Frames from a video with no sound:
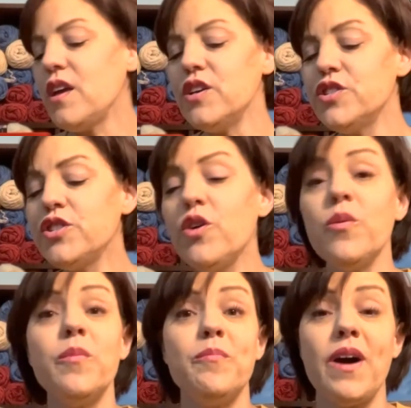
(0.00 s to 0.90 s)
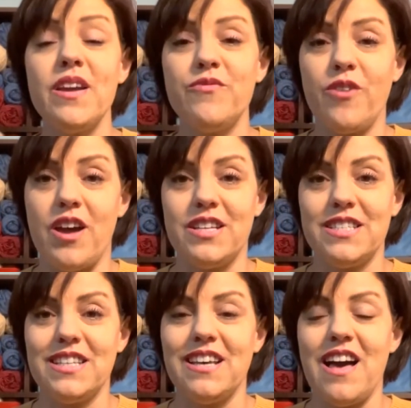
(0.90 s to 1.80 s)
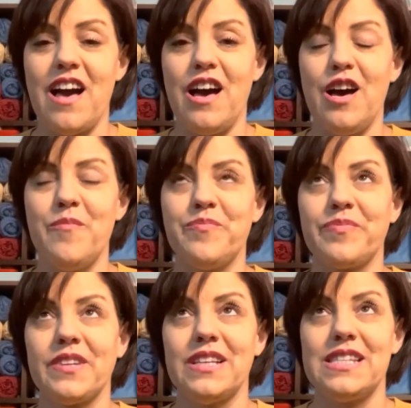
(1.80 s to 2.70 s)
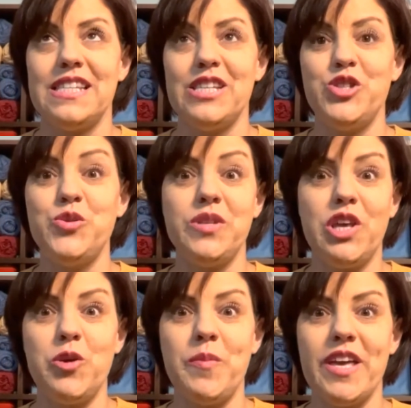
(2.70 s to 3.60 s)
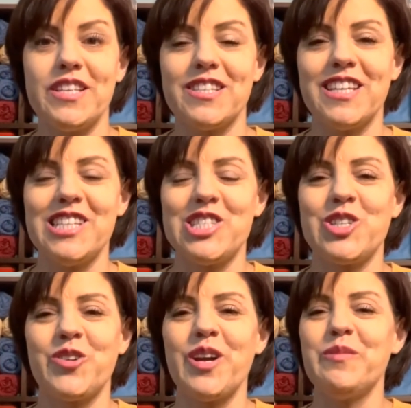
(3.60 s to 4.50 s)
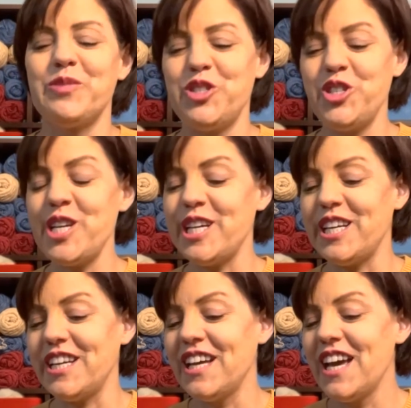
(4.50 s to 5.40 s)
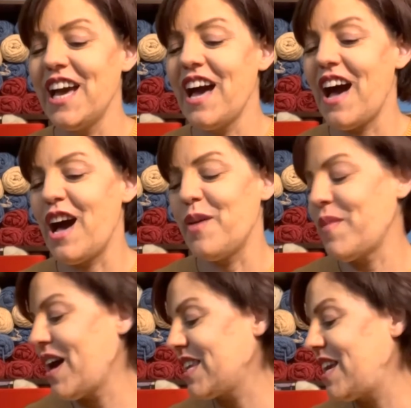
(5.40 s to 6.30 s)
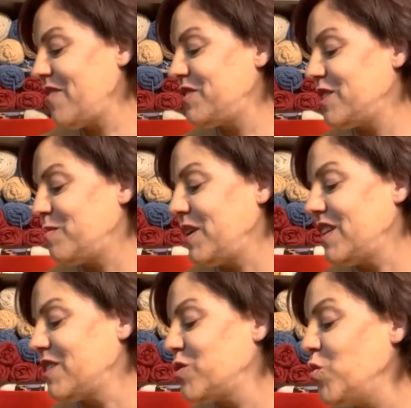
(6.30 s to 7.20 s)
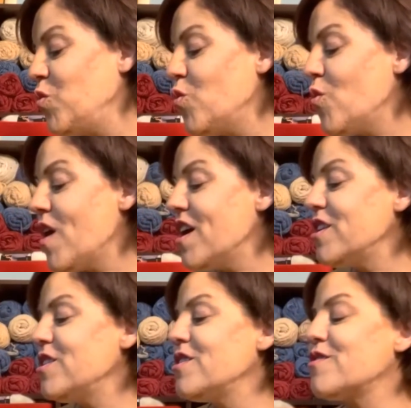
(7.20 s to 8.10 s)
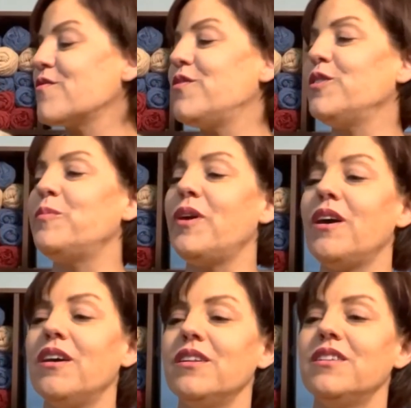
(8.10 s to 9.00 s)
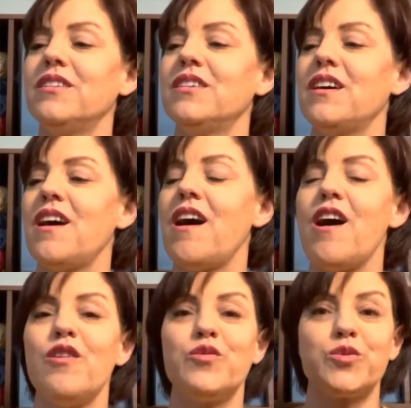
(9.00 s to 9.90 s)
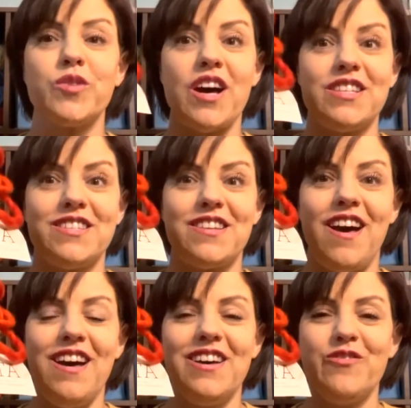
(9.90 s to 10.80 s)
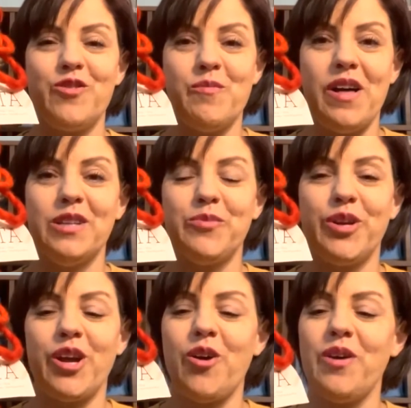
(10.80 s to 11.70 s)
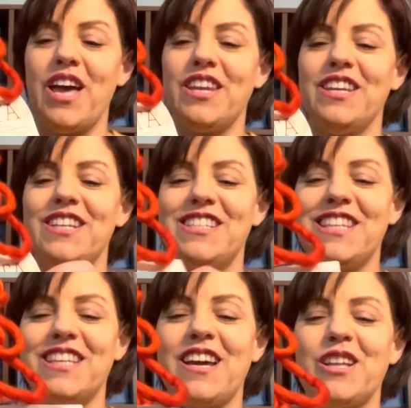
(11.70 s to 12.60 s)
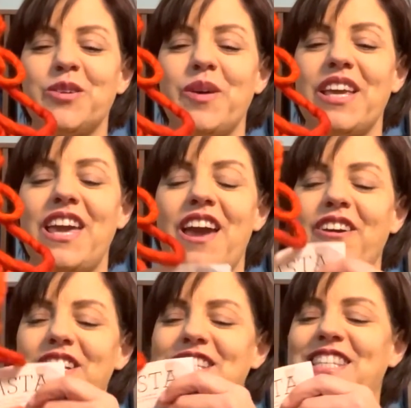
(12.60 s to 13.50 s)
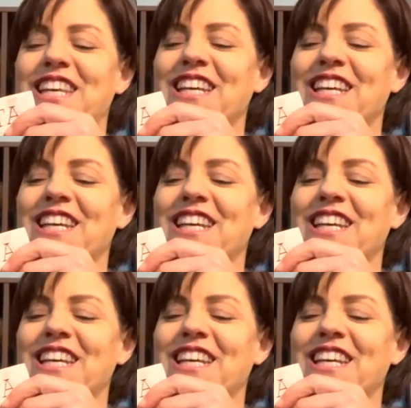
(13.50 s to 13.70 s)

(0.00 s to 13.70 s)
so my friend, let's see, Susie Q Bakes on Instagram, she had gifted me this wonderful ball of Rasta from Malabrigo, and it is in the colorway Carrots,